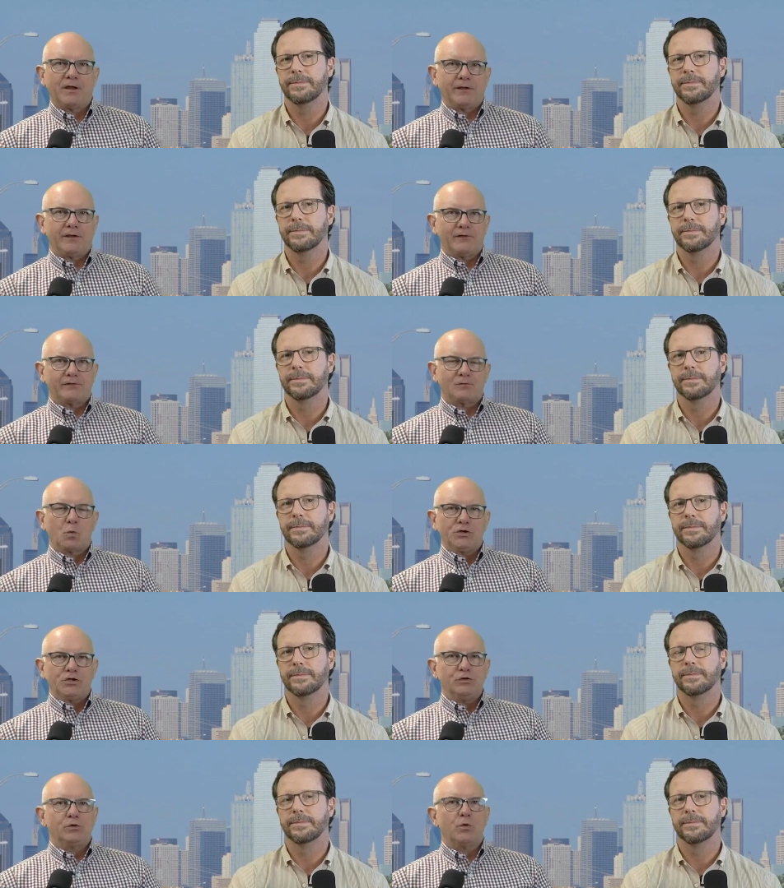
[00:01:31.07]
Speaker 1: is when
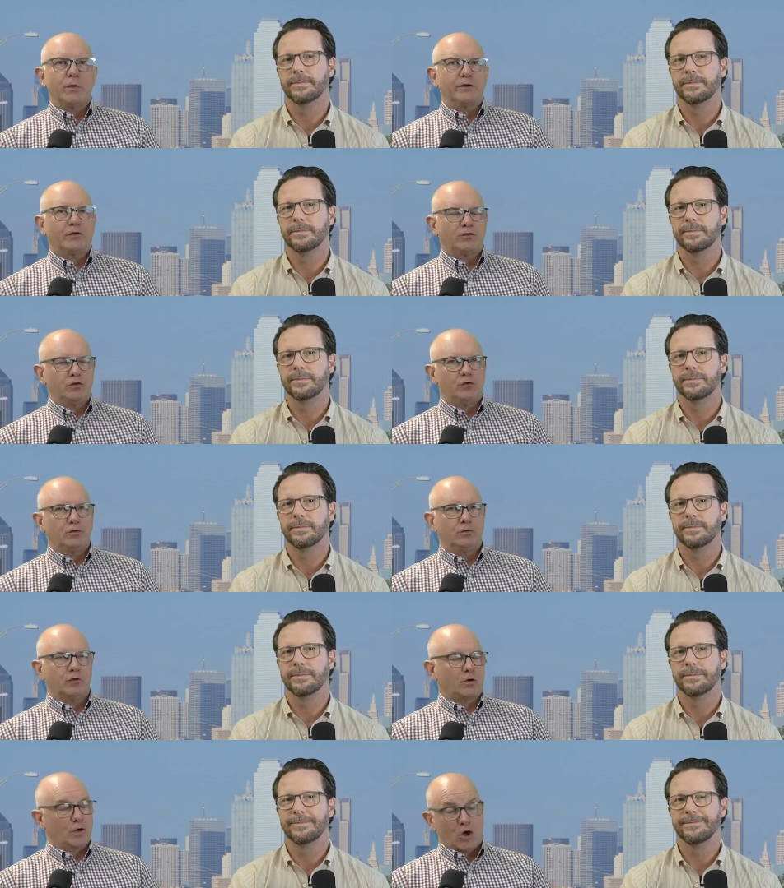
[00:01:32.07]
you go in to do
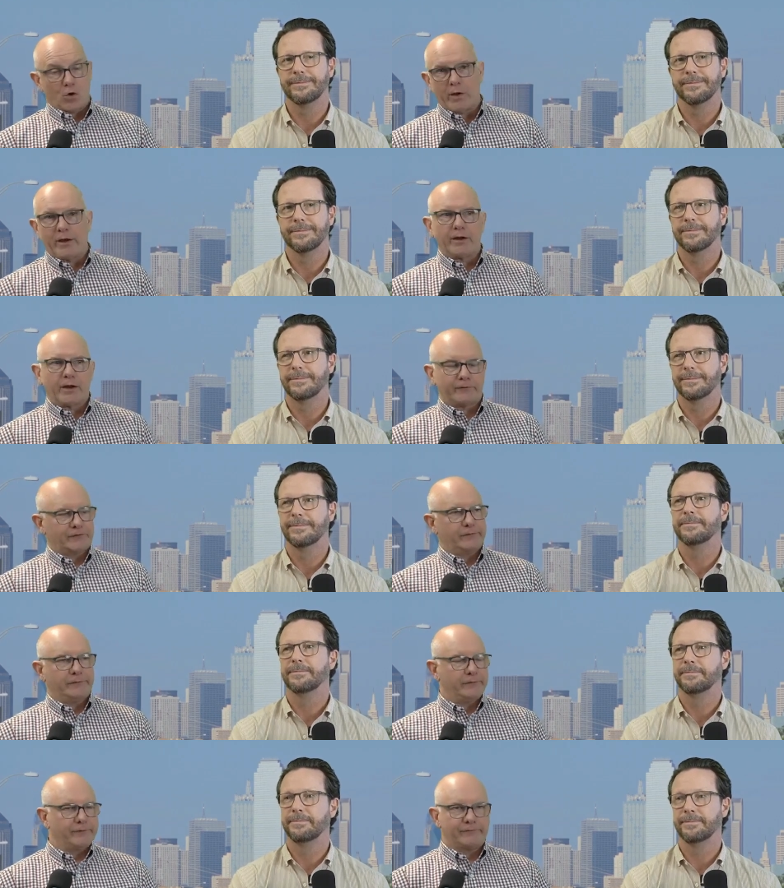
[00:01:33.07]
or go in, I say
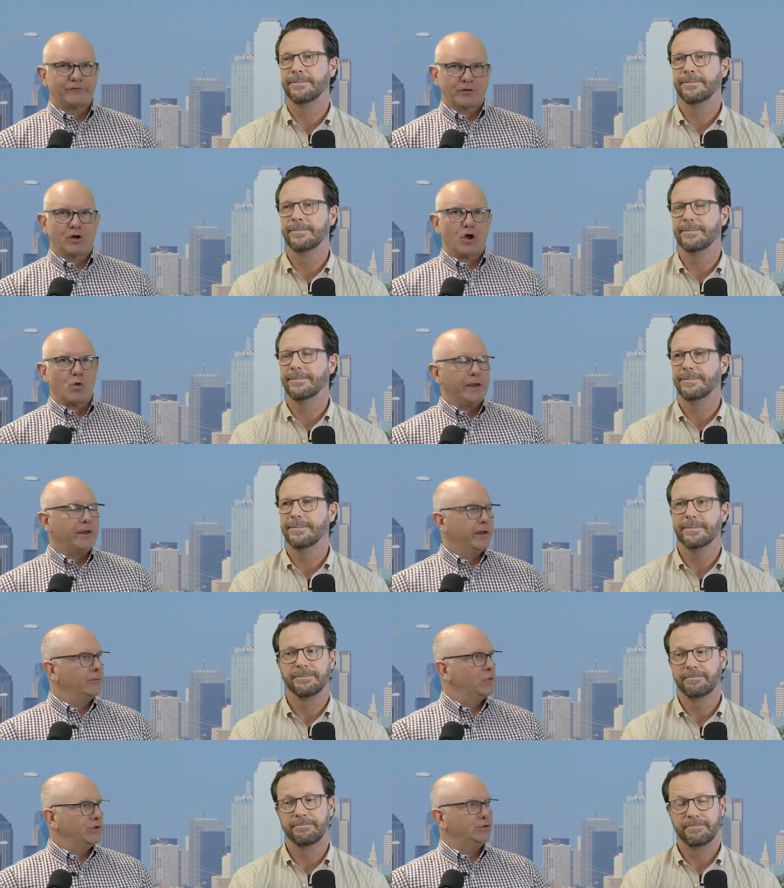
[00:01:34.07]
you don't even have to go in.
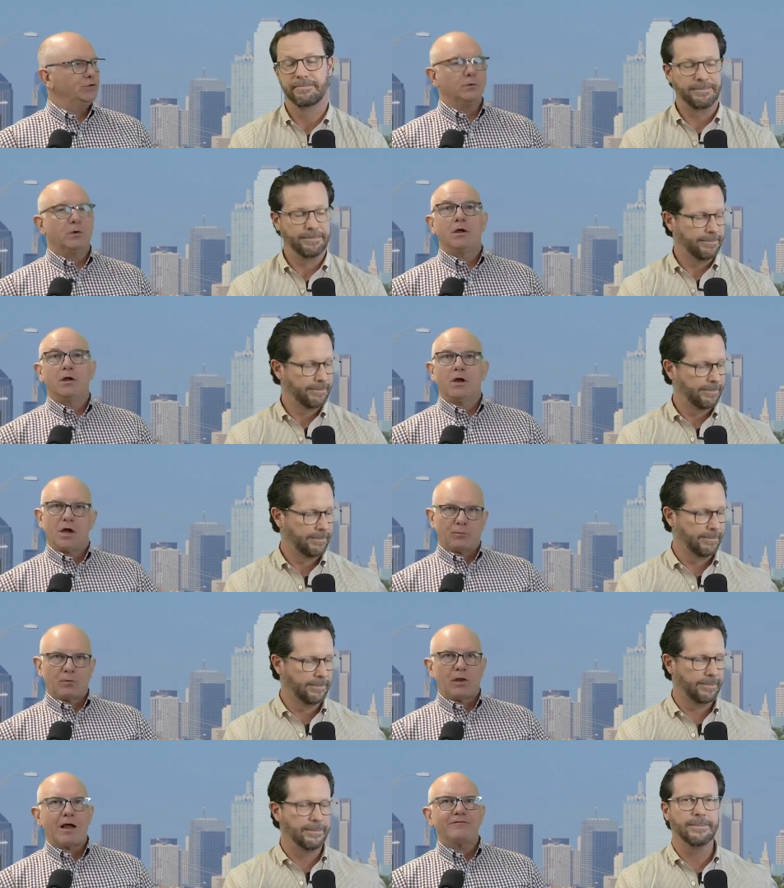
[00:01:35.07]
When you mm-hmm.
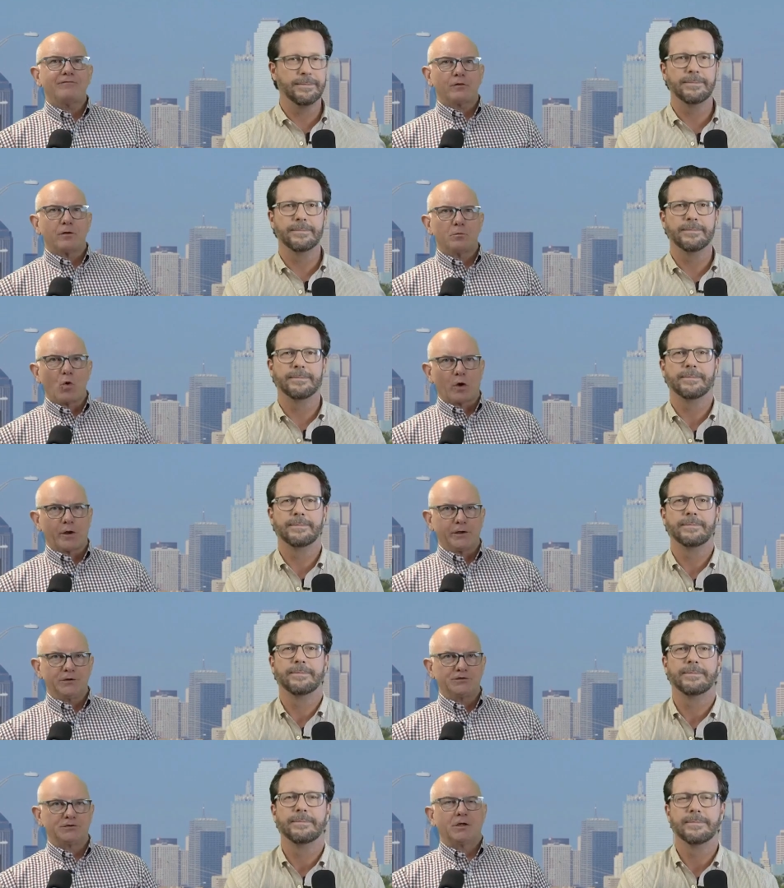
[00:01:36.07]
apply for a
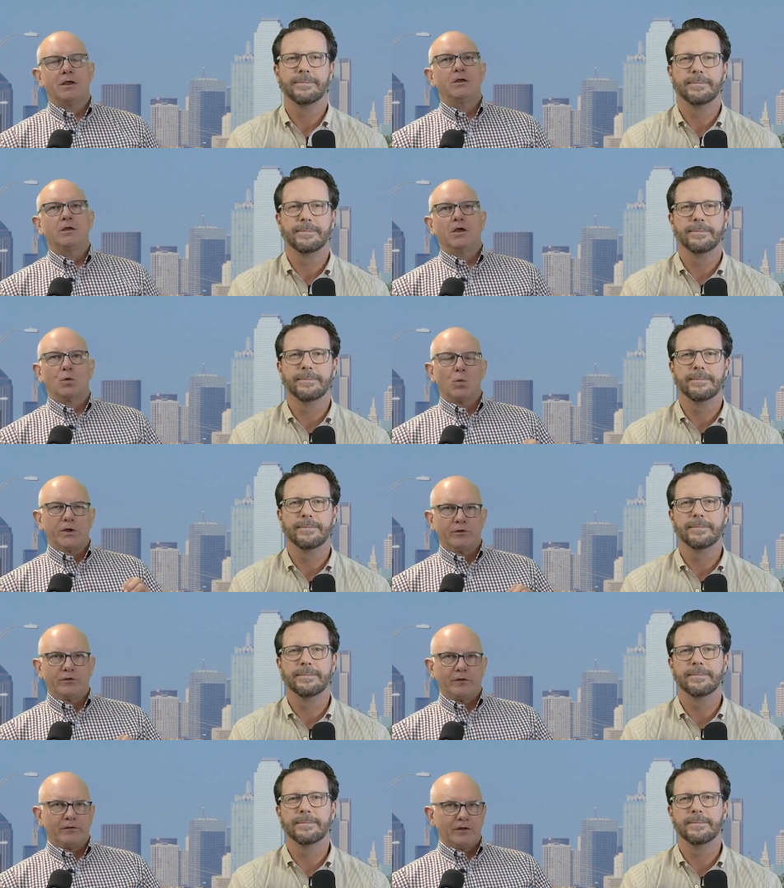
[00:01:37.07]
mortgage,
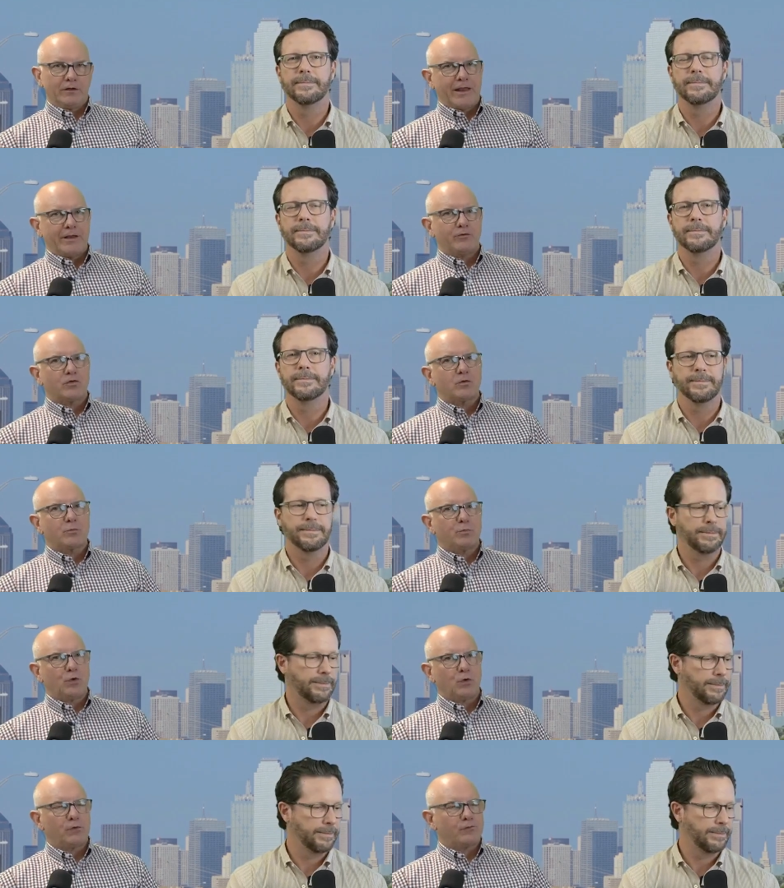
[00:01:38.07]
when the lender
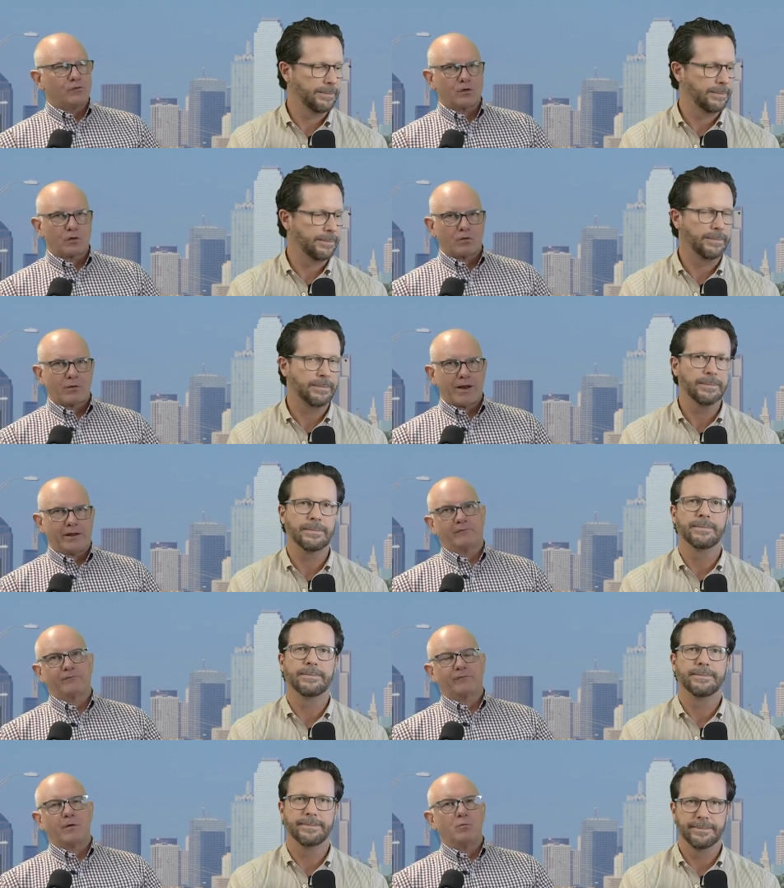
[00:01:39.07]
pulls your
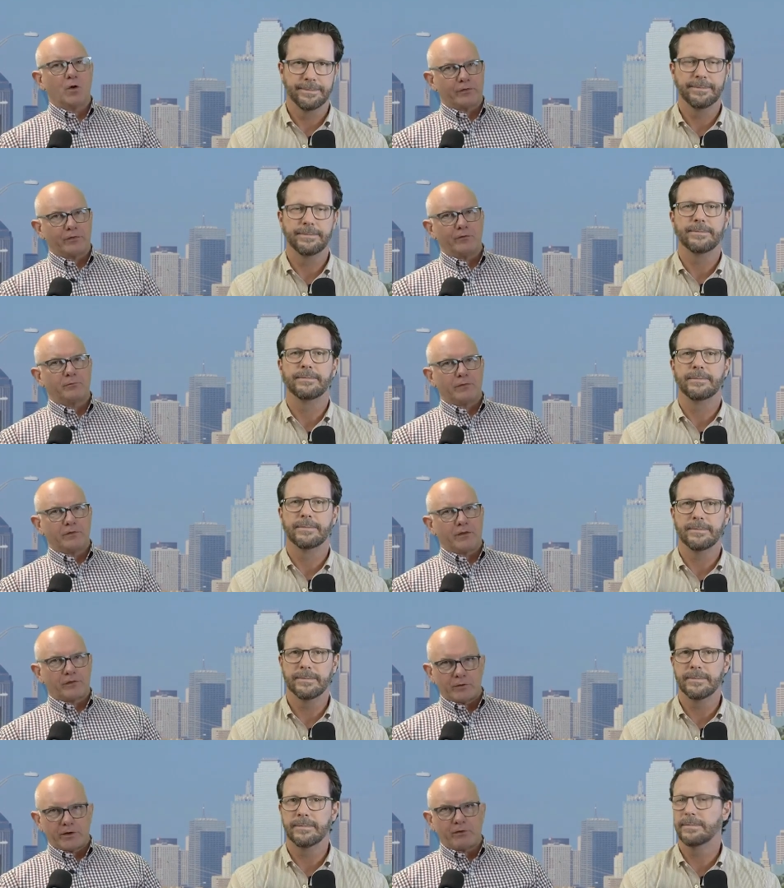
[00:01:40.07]
credit from one of the, the
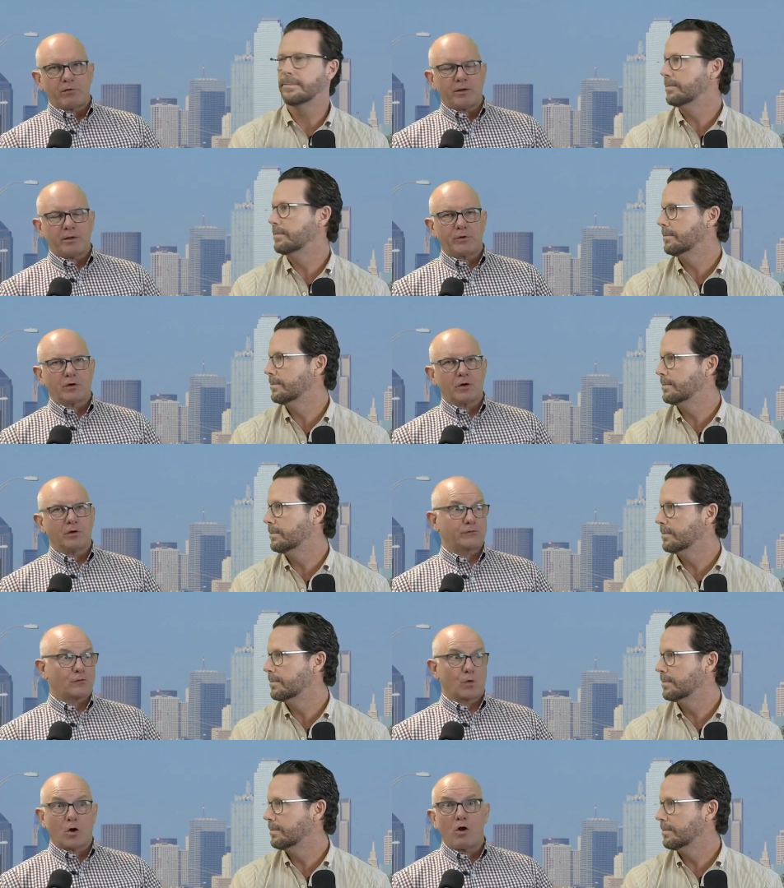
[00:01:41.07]
three credit bureaus
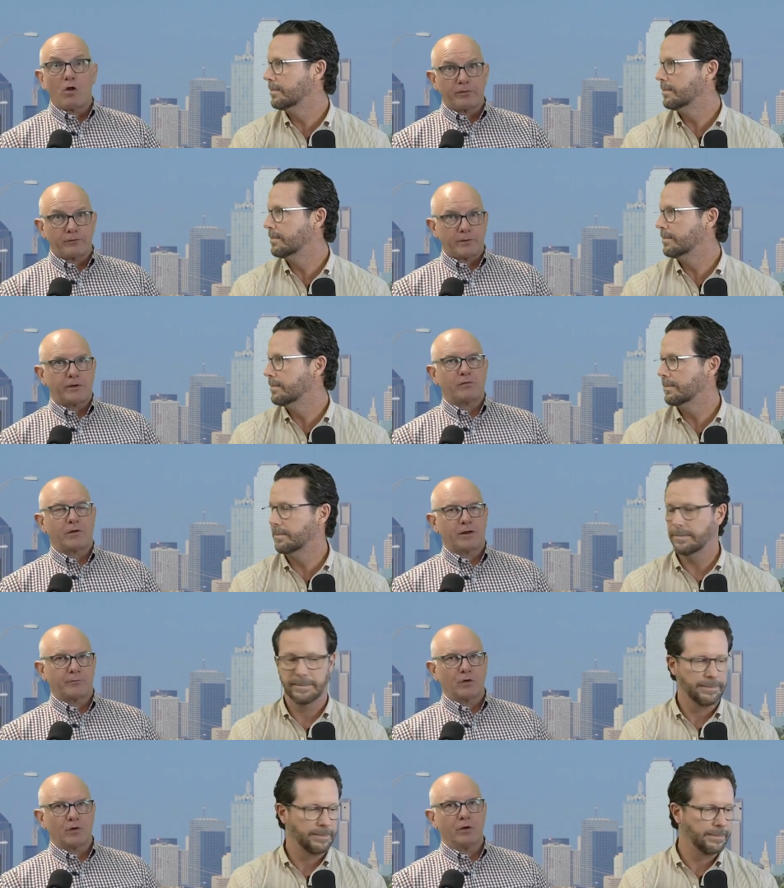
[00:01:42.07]
or all three
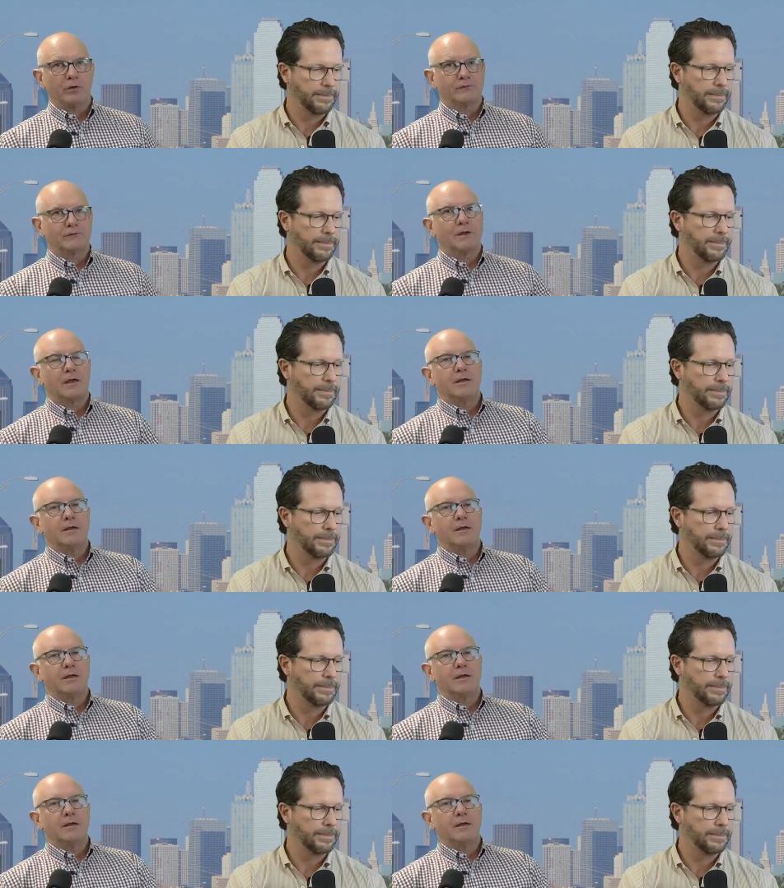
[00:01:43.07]
credit bureaus,